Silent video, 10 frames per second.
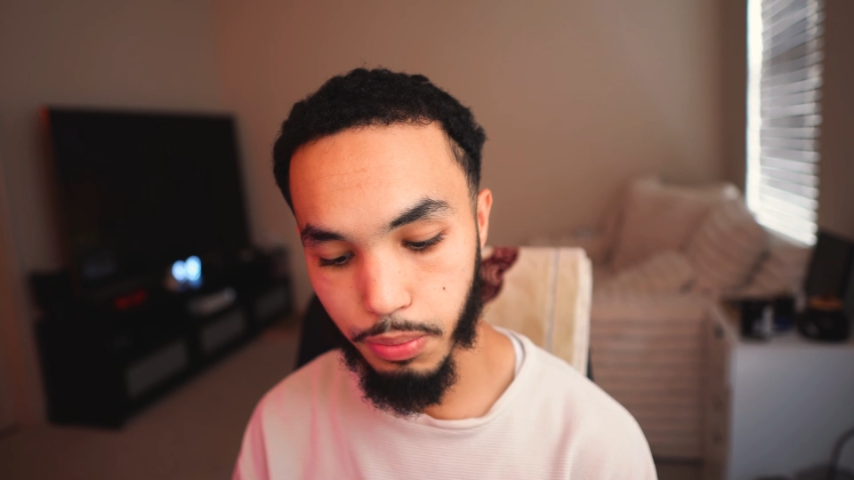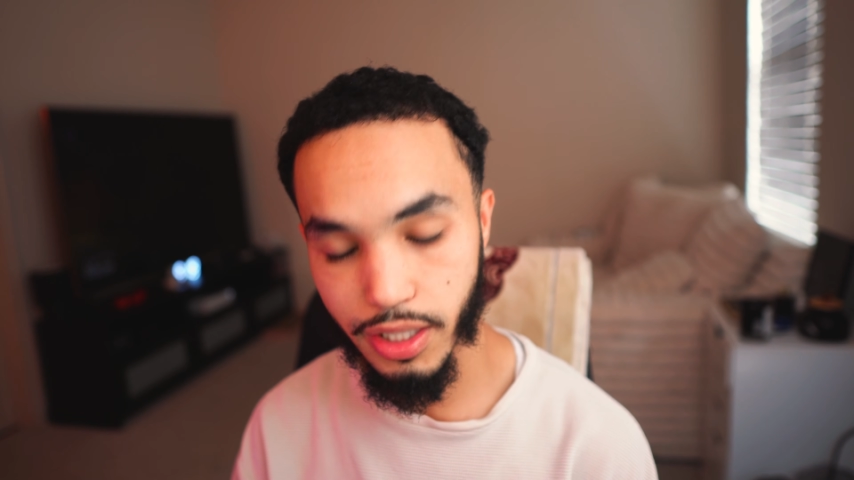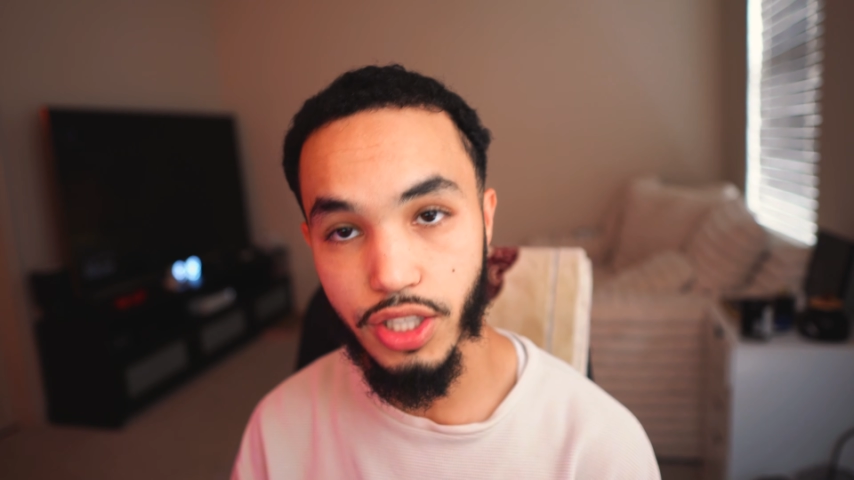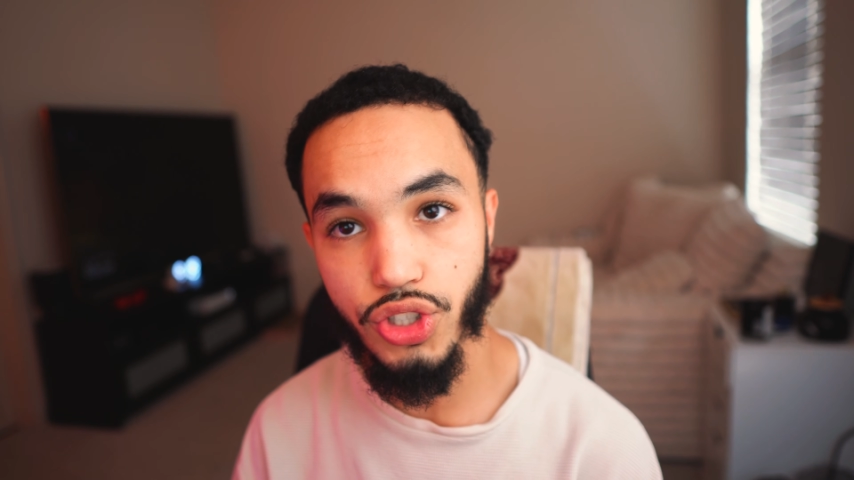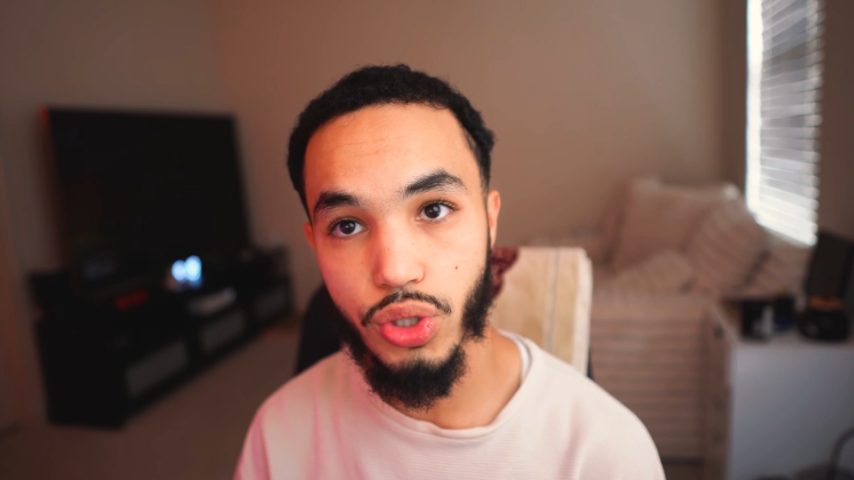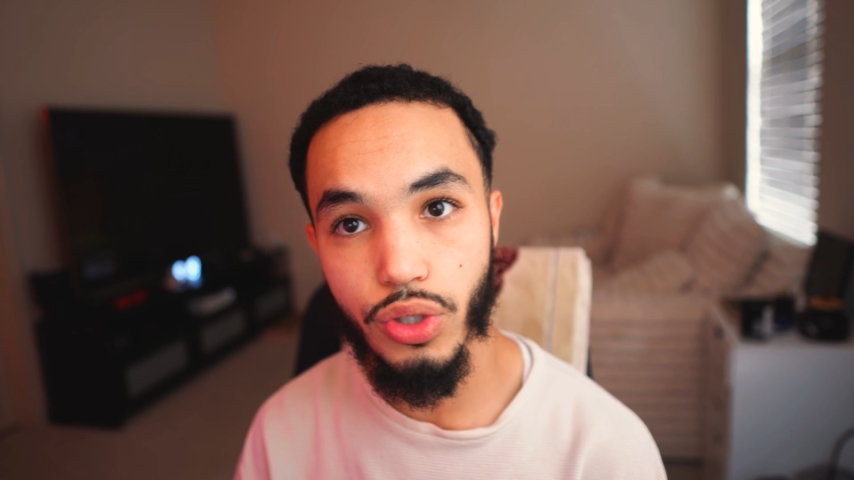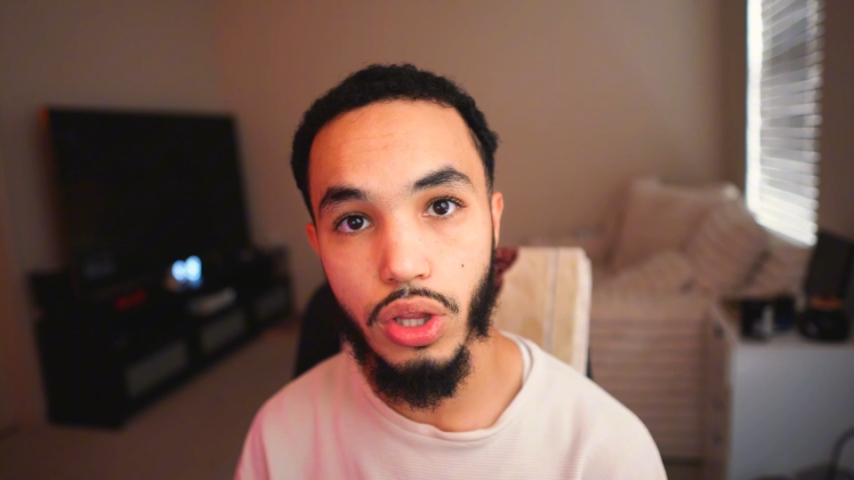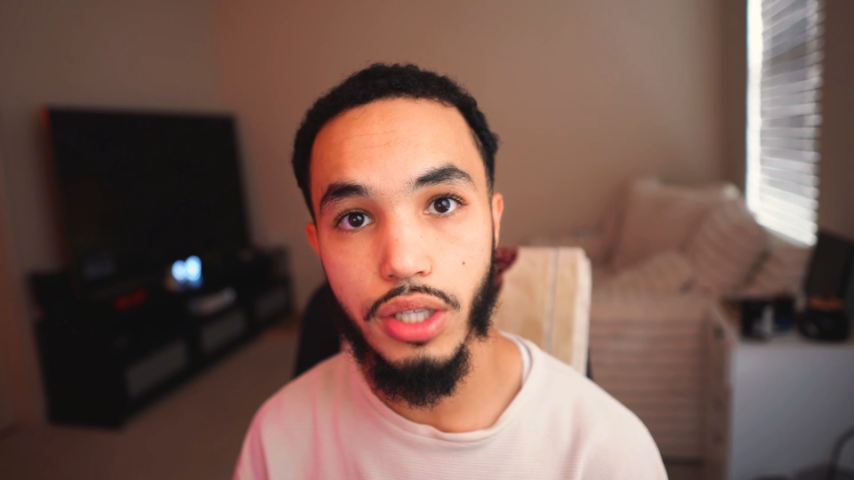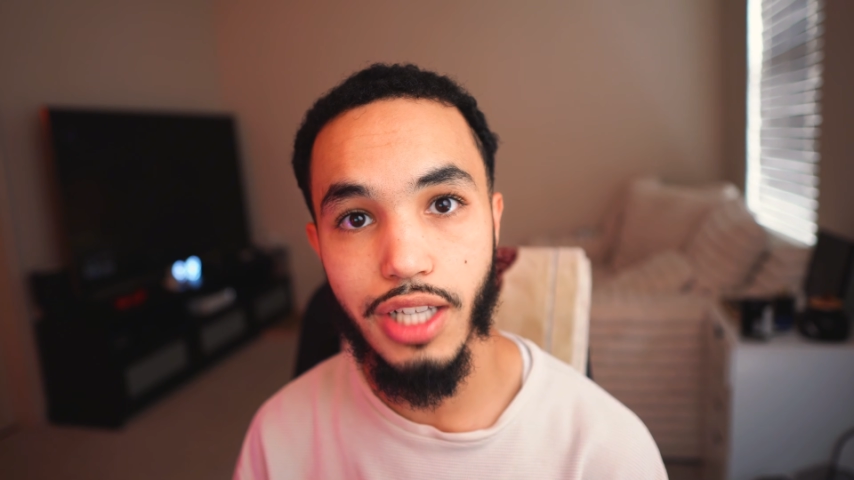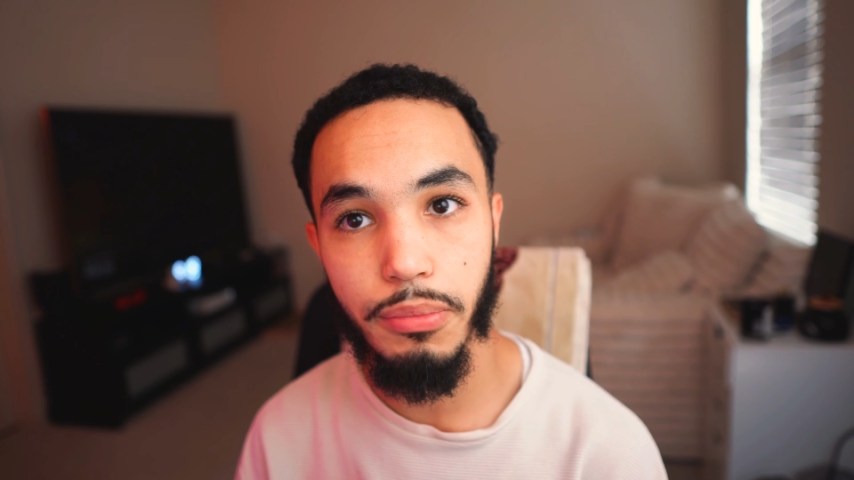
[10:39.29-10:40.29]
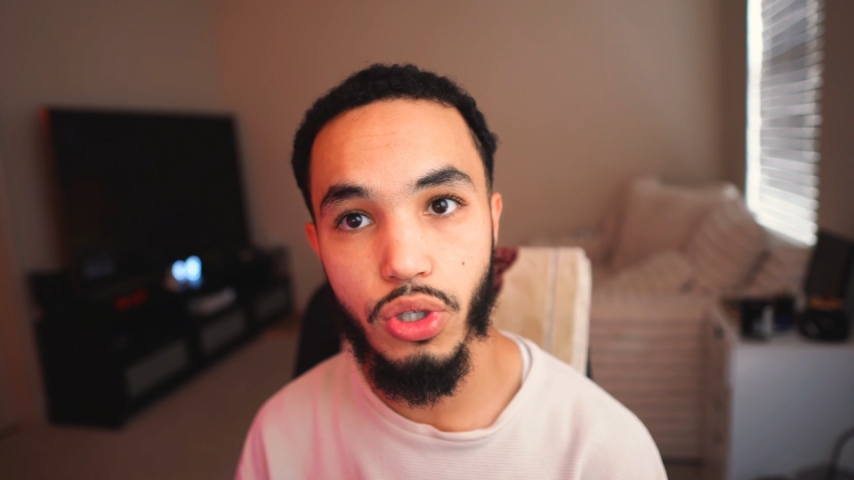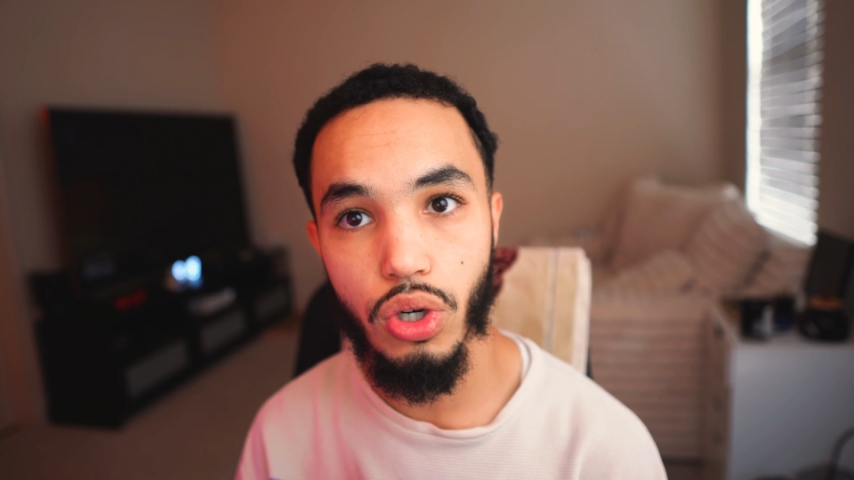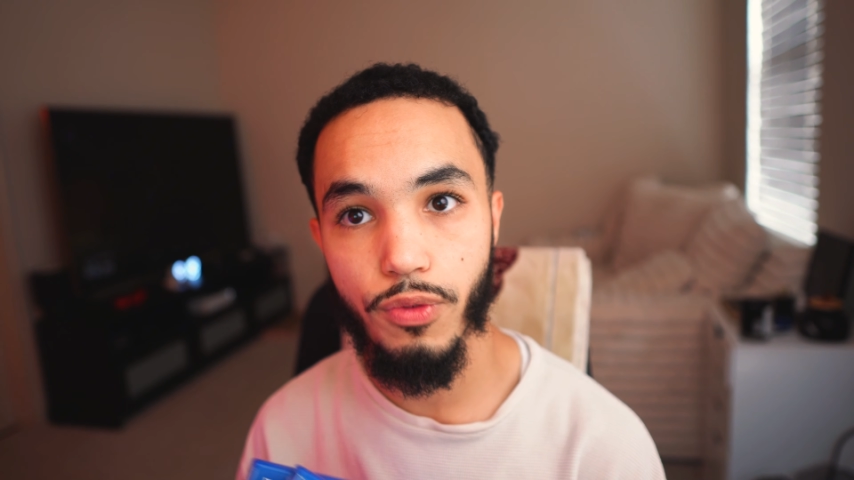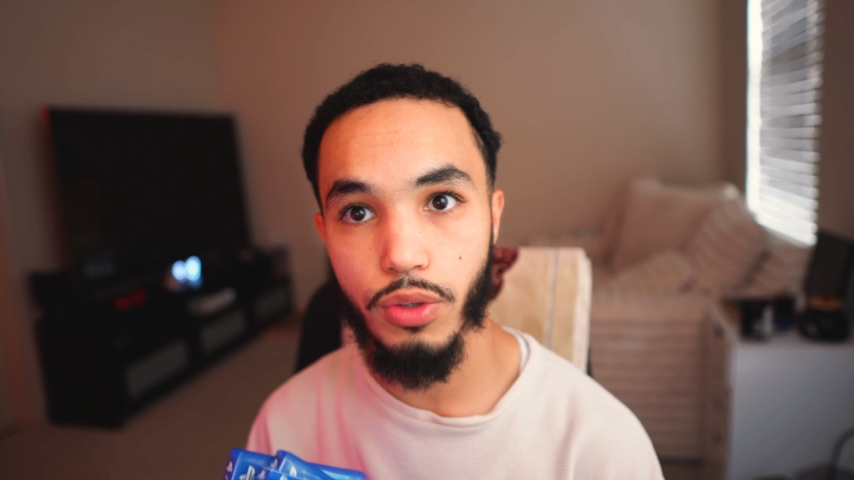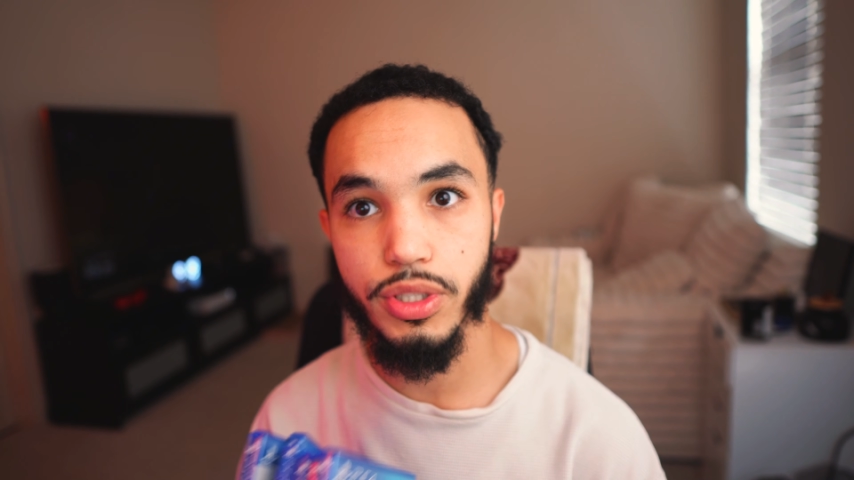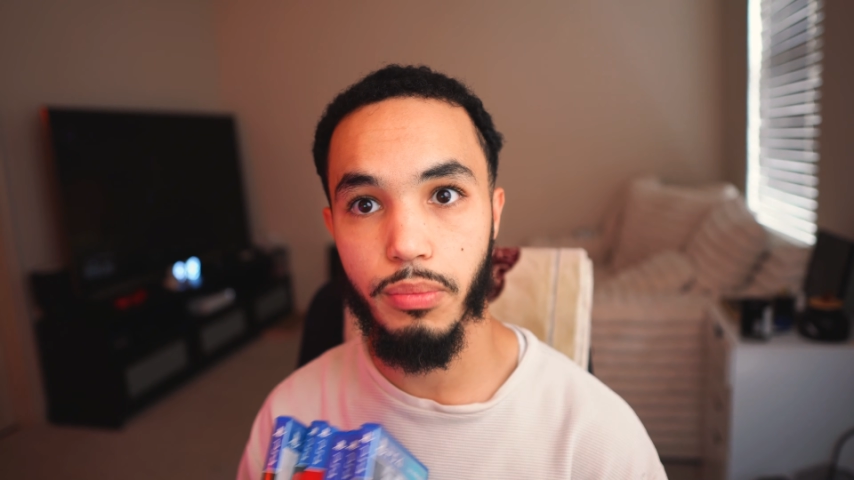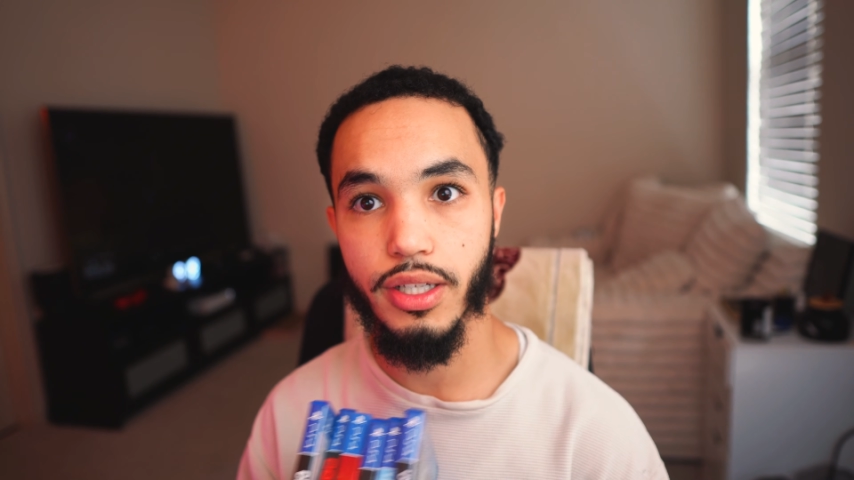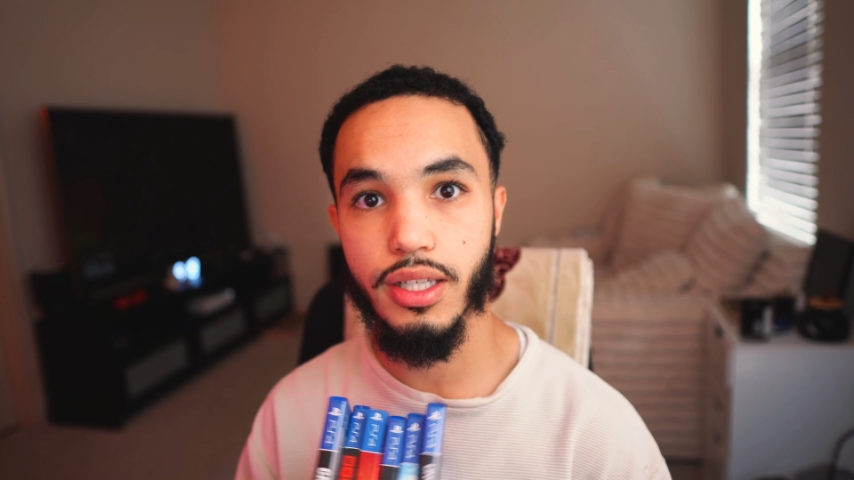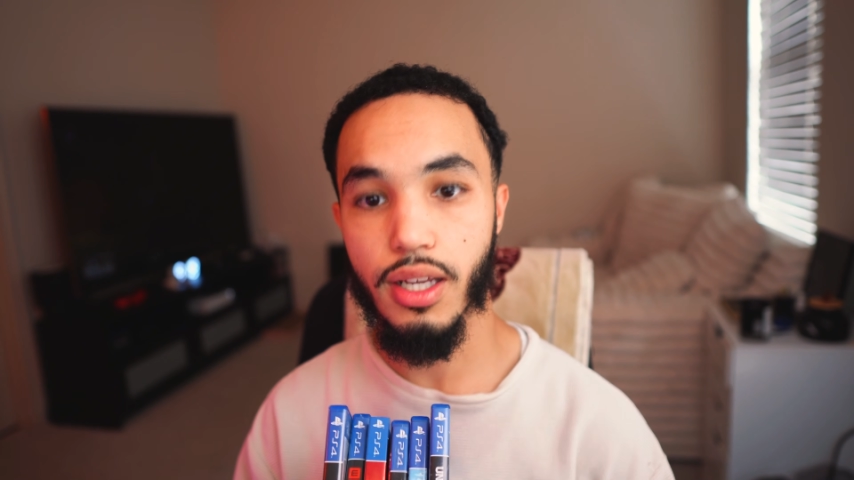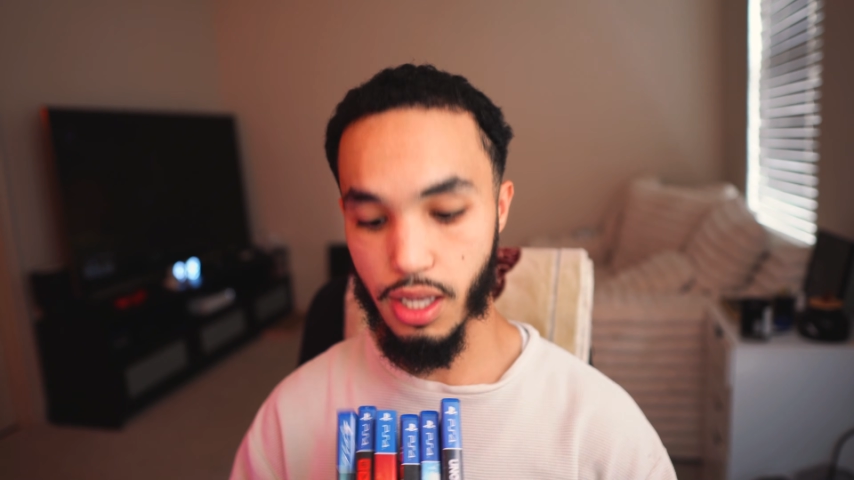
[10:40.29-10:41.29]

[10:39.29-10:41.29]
PlayStation 3 a long time ago from somebody,